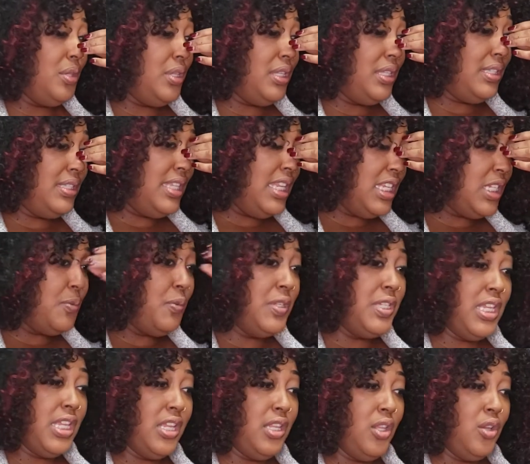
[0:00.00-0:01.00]
This
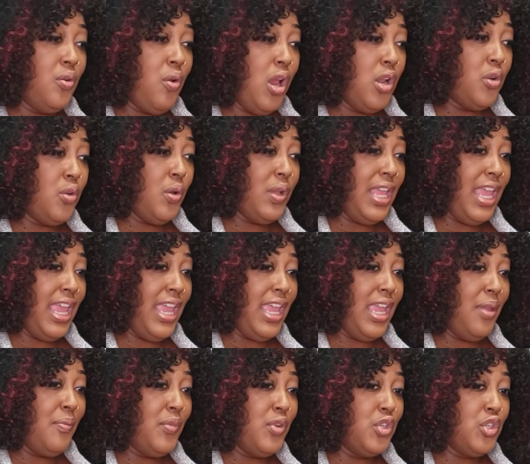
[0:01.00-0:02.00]
particular chronicle
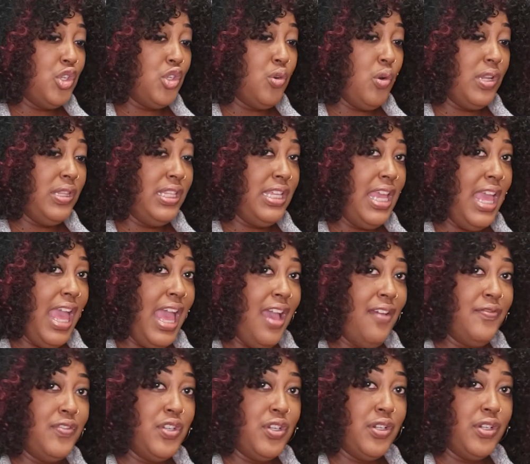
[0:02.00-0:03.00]
came shortly
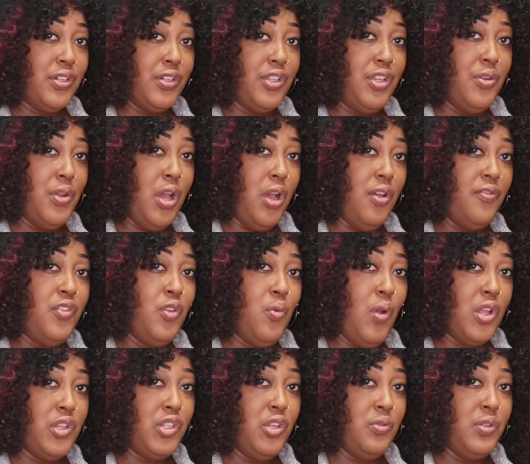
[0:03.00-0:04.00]
after, if you
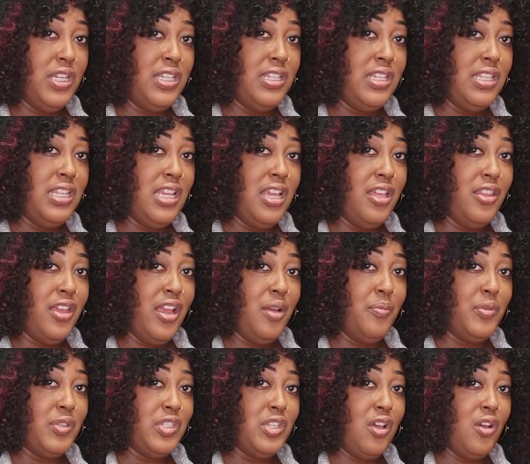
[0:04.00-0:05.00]
all tuned into the other
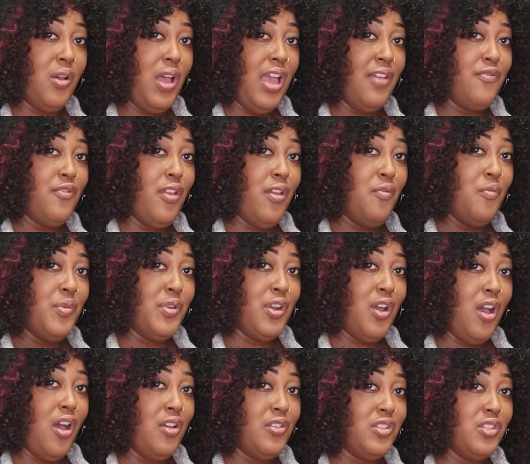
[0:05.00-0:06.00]
episode, have you ever been an
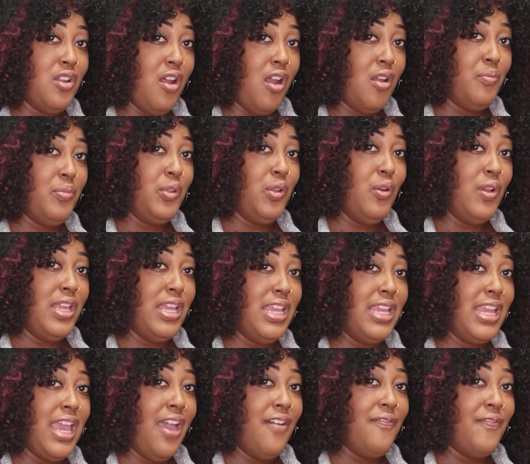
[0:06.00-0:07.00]
all-star employee and
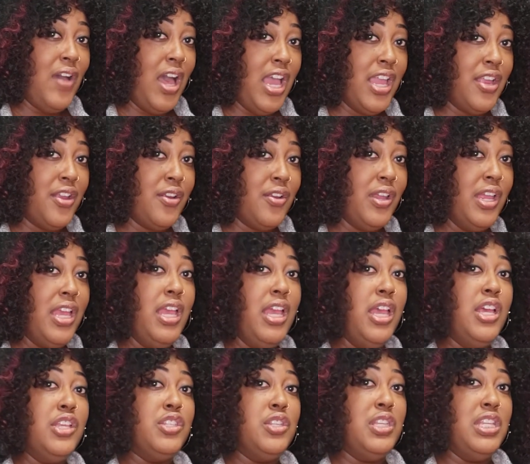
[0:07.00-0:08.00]
got fired?
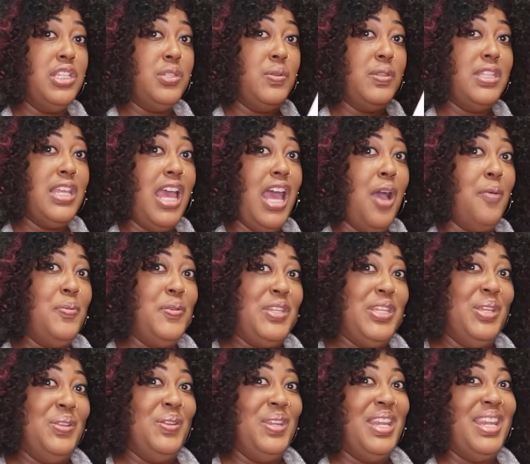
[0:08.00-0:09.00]
So this was the
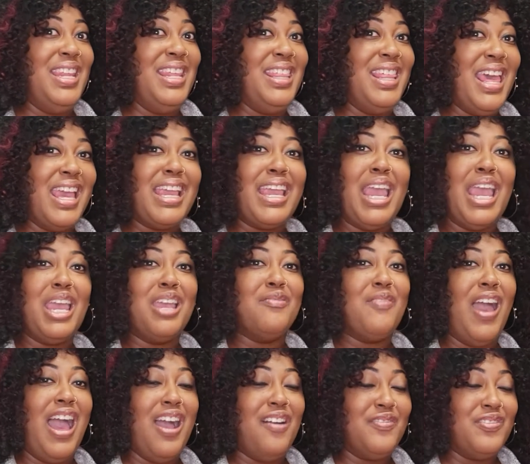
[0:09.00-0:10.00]
opportunity that came
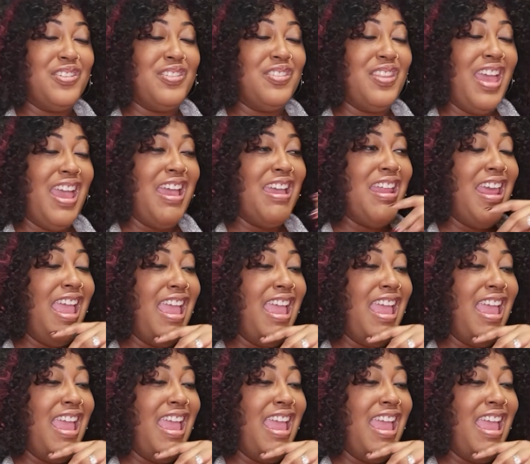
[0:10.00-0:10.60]
after that.